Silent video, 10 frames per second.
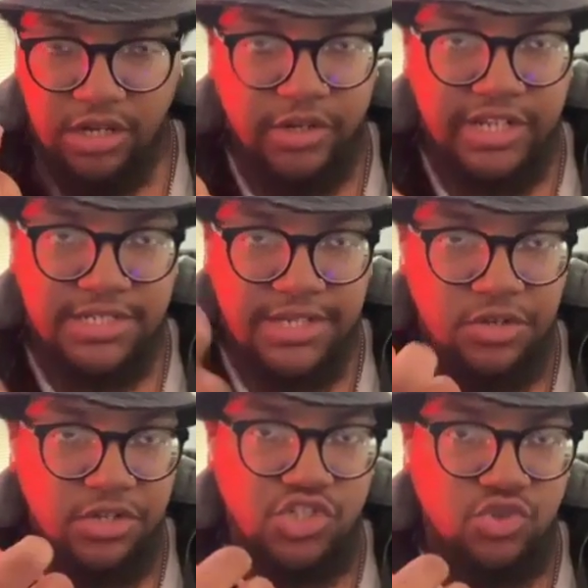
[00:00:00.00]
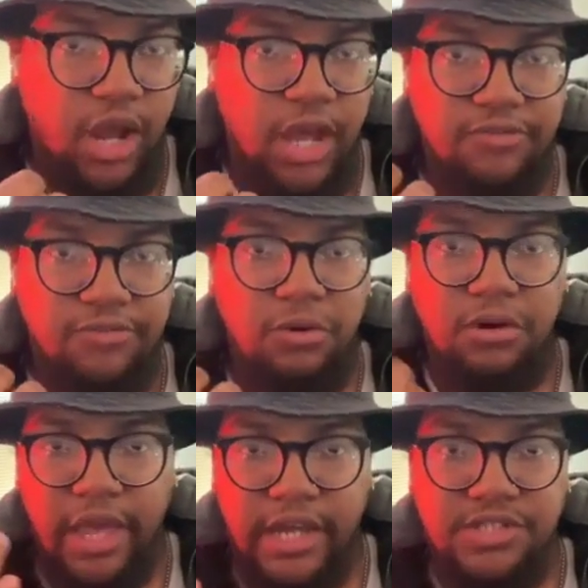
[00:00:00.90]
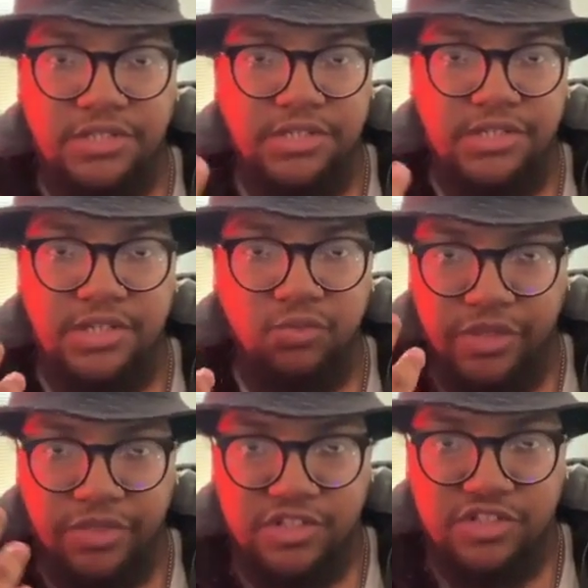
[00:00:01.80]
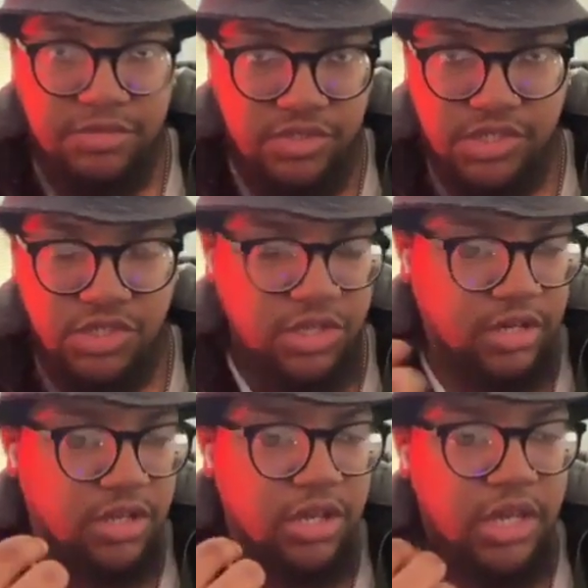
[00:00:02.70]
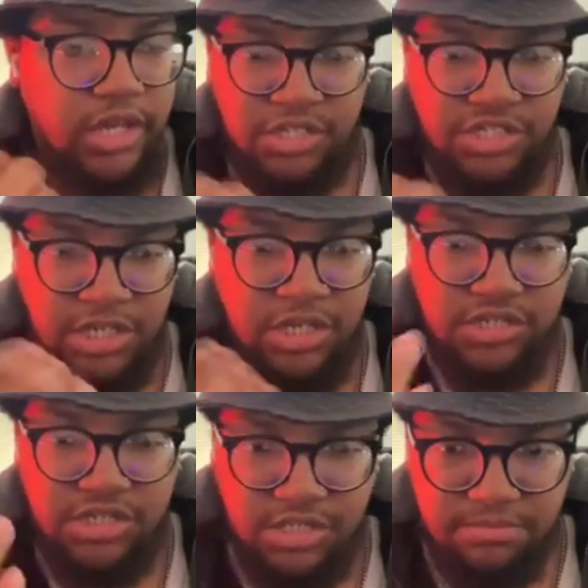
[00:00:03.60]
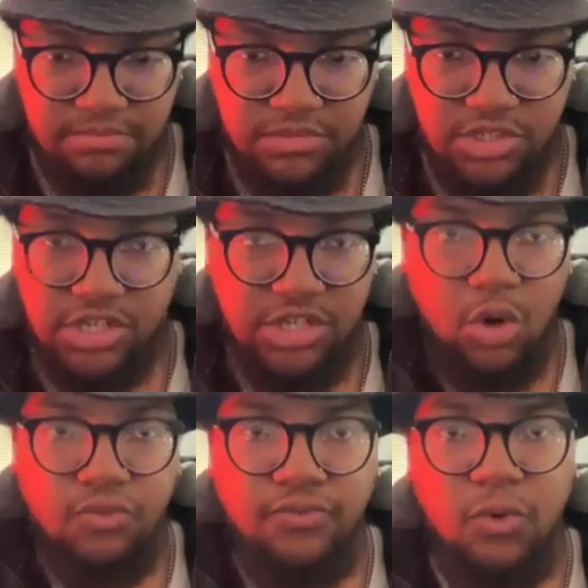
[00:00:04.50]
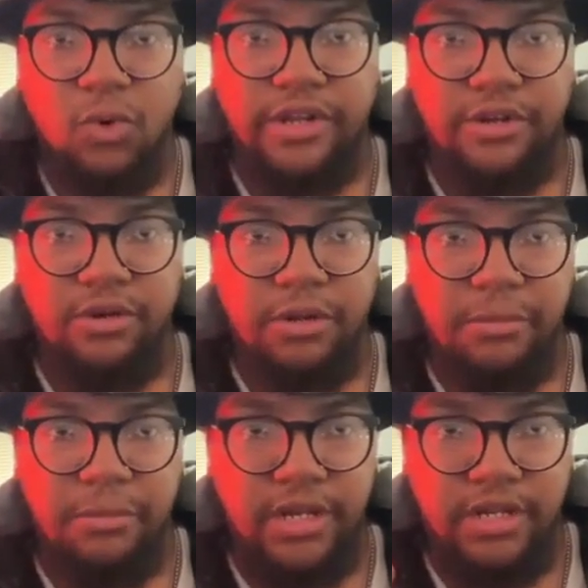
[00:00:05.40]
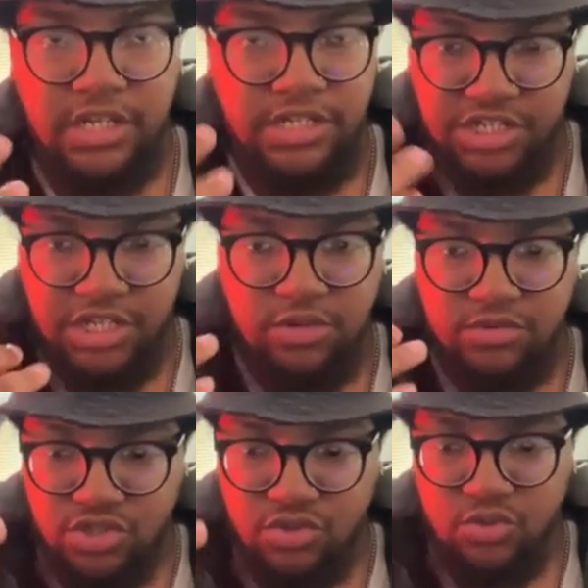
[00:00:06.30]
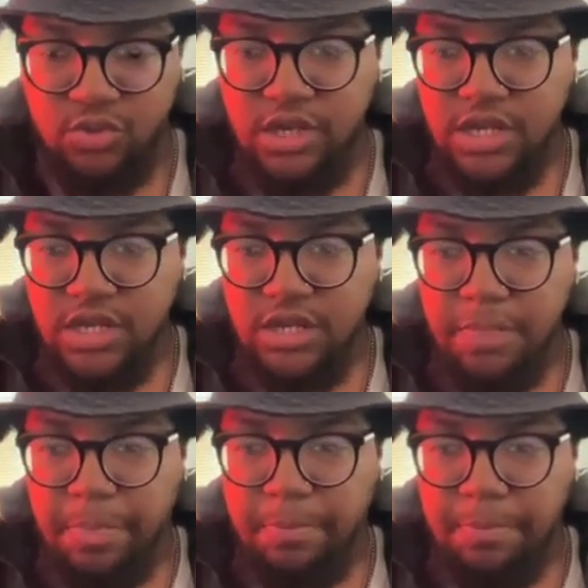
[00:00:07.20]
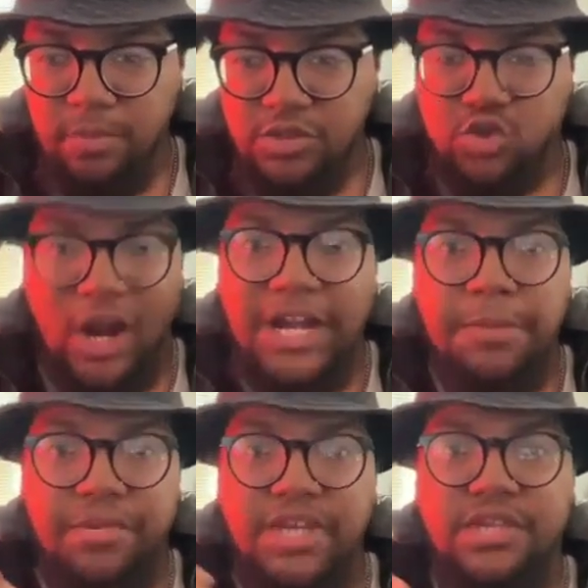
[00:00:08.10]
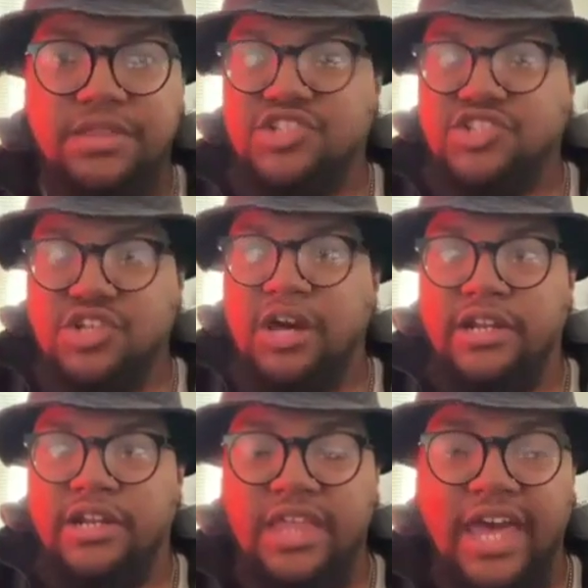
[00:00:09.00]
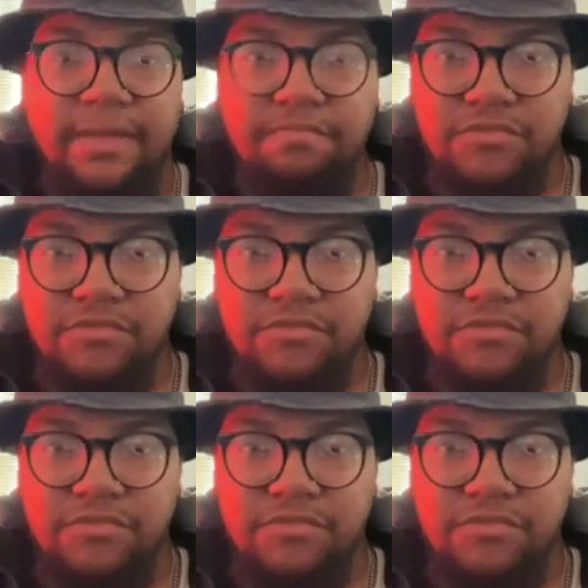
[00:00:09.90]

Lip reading: continue to strive for excellency with this music shit. Continue to go for it, you know what I mean? Continue to try to be the son that,